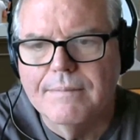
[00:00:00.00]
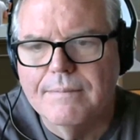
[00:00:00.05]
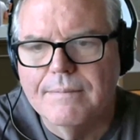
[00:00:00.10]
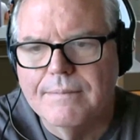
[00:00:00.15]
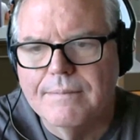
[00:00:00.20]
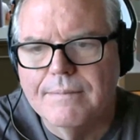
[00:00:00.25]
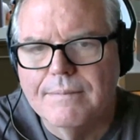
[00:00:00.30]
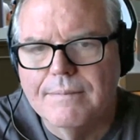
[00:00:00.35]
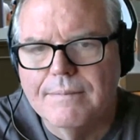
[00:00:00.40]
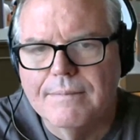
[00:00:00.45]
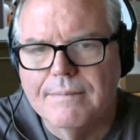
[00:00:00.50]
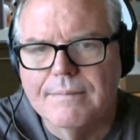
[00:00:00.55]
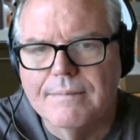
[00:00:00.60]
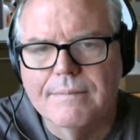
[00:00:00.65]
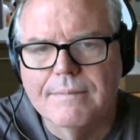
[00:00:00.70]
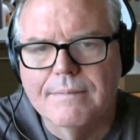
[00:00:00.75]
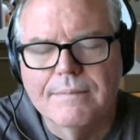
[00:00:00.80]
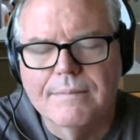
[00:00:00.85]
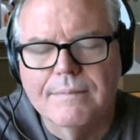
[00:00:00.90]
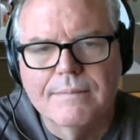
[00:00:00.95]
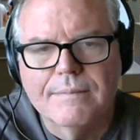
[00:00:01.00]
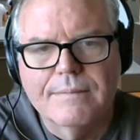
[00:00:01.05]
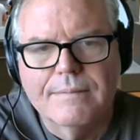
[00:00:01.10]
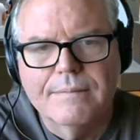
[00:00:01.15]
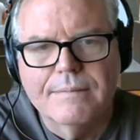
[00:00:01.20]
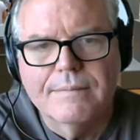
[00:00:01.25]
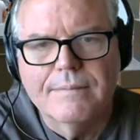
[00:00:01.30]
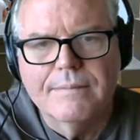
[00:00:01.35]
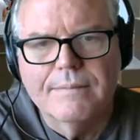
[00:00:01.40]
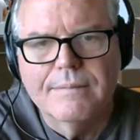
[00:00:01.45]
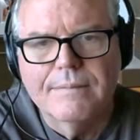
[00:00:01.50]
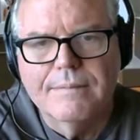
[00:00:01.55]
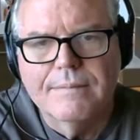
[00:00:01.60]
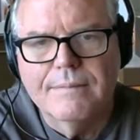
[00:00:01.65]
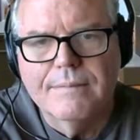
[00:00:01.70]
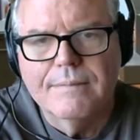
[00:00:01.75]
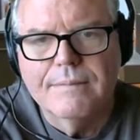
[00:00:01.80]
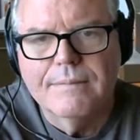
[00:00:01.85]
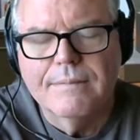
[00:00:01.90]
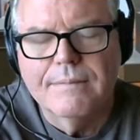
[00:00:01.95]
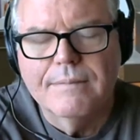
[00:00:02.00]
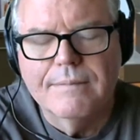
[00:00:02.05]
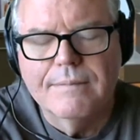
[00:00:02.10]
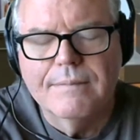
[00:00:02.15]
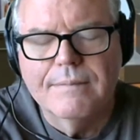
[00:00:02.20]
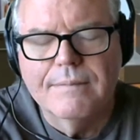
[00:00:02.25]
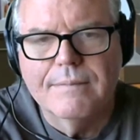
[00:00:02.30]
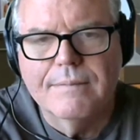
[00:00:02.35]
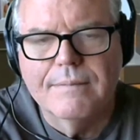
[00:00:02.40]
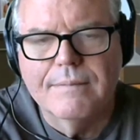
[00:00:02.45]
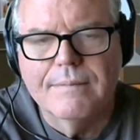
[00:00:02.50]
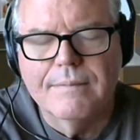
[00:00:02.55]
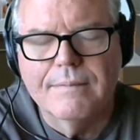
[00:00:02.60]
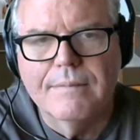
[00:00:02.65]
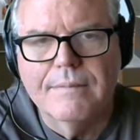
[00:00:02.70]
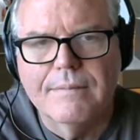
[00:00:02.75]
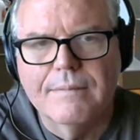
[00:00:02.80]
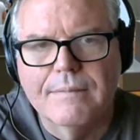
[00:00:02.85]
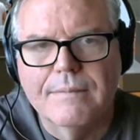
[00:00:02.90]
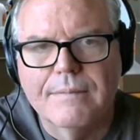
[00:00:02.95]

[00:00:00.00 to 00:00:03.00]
[no speech]